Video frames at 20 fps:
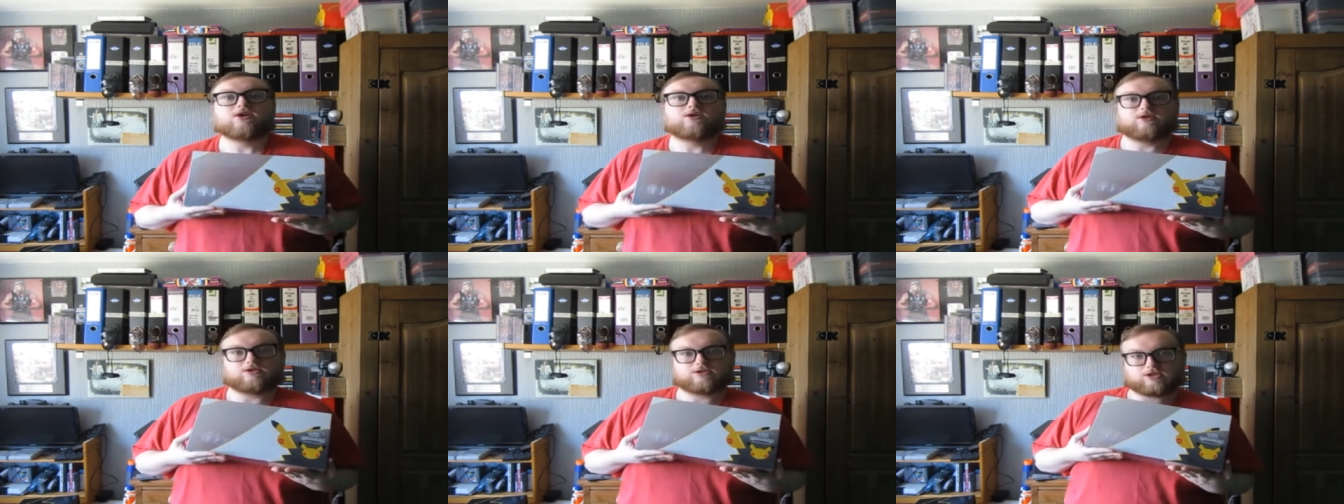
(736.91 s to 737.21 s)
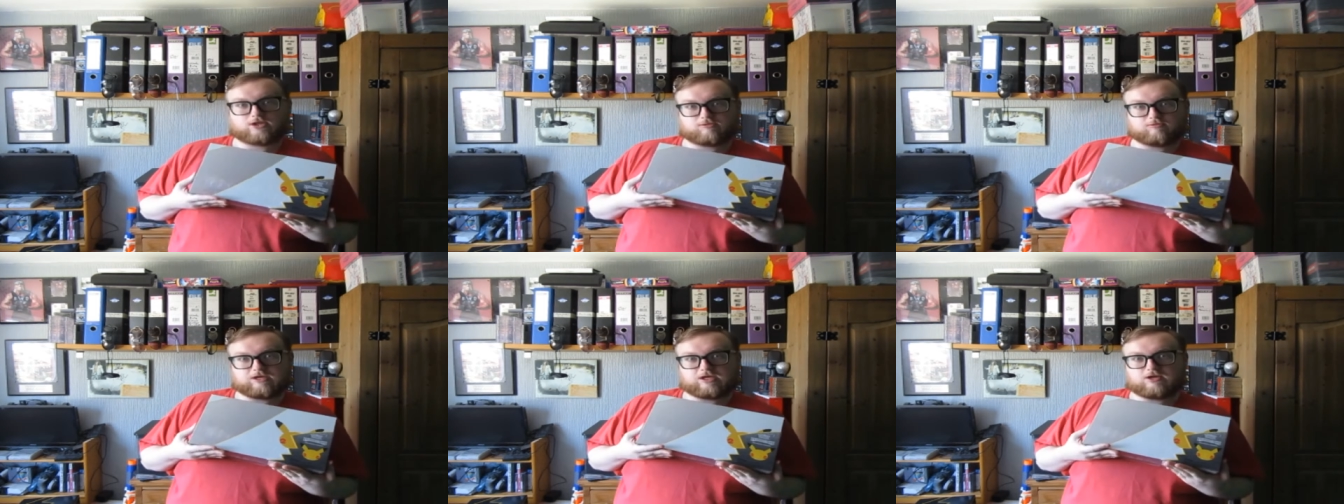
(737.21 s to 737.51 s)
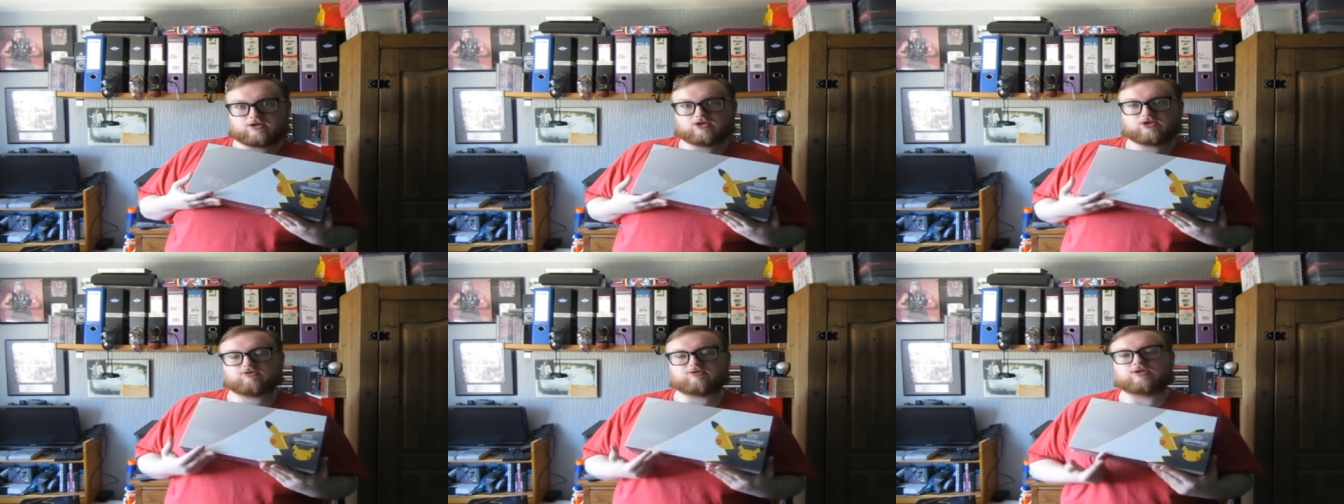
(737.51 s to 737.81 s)
not a
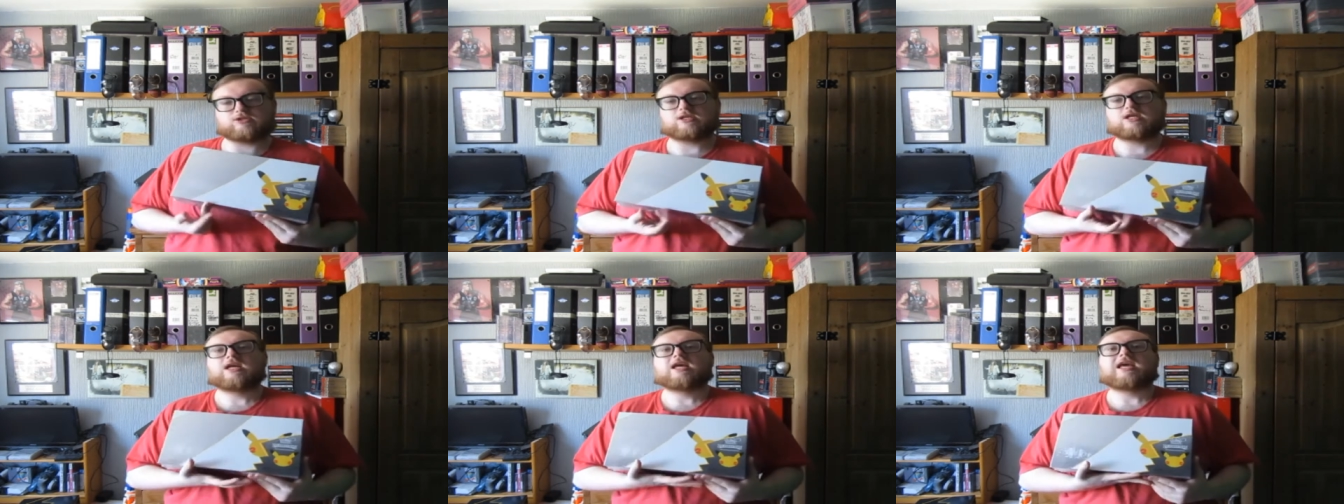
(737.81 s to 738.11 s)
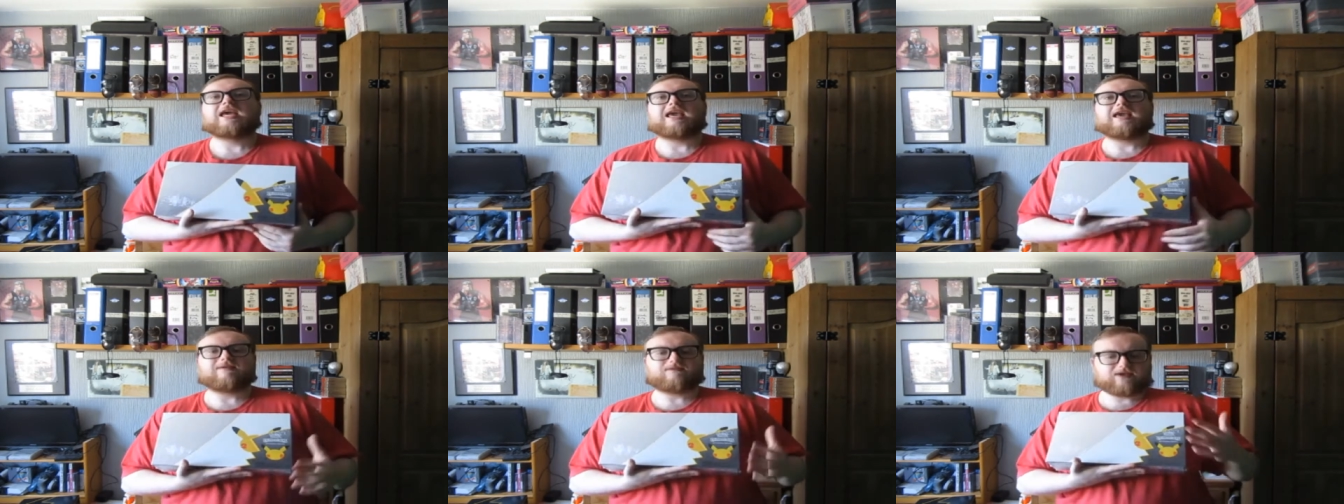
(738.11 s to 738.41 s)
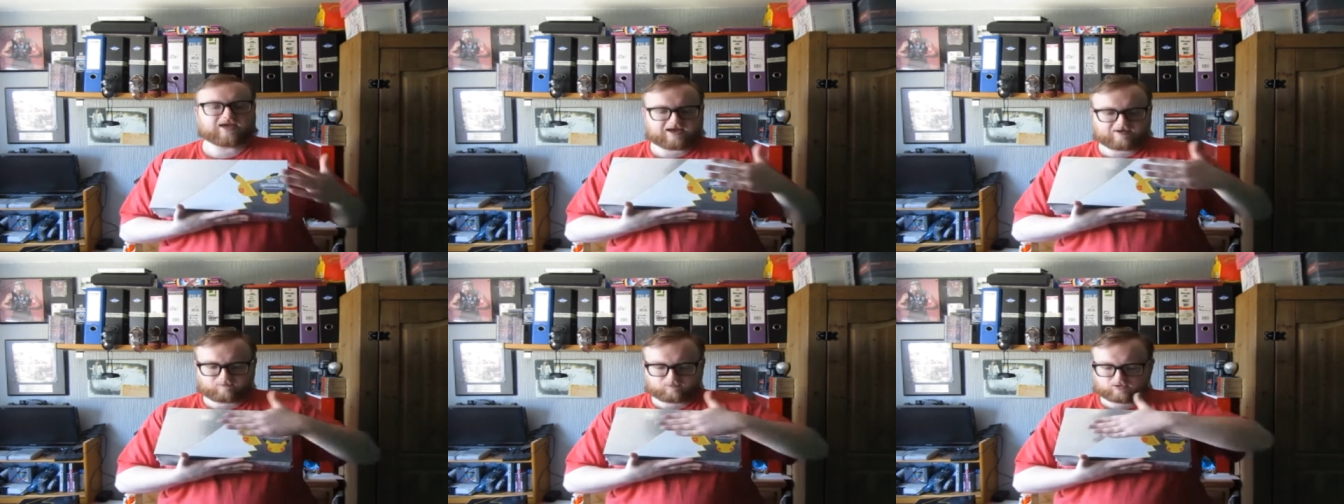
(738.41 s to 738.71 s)
300 If
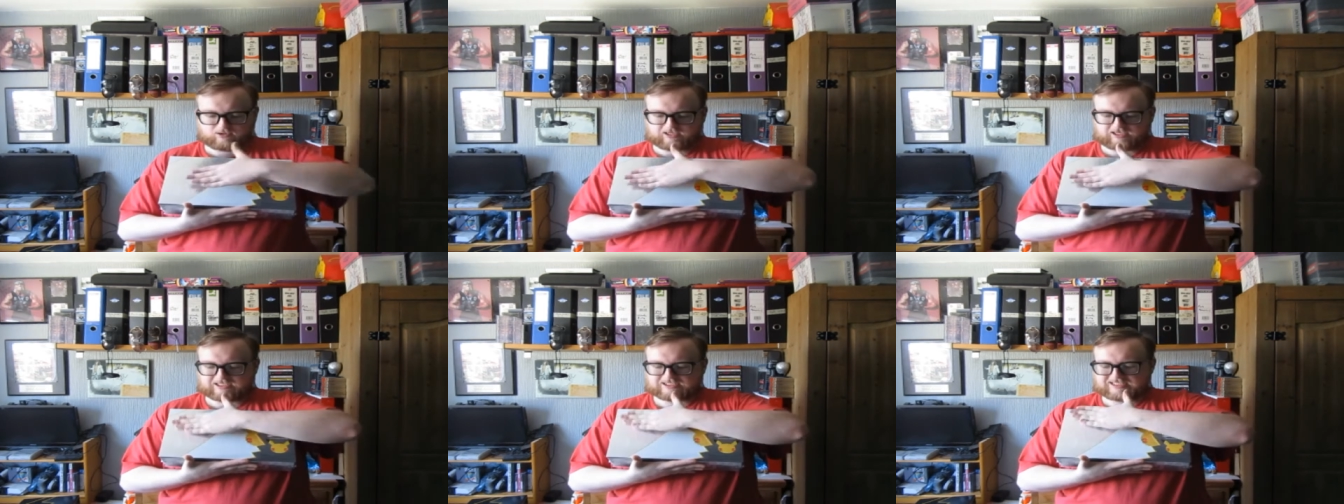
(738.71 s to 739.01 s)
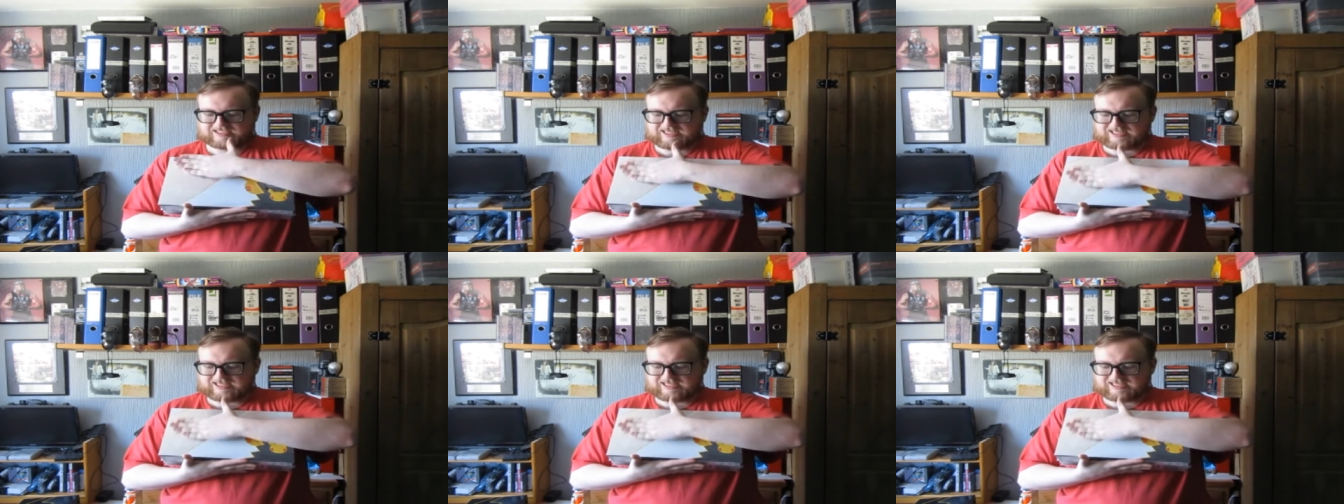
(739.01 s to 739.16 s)
you have one that is